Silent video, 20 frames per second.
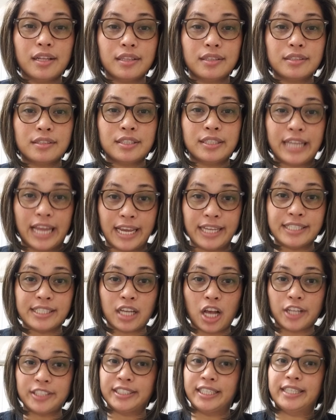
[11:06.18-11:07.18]
today's
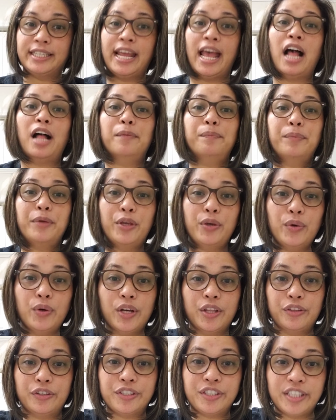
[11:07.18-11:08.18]
content help you
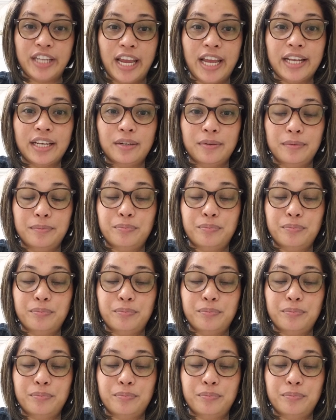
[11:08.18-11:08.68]
understand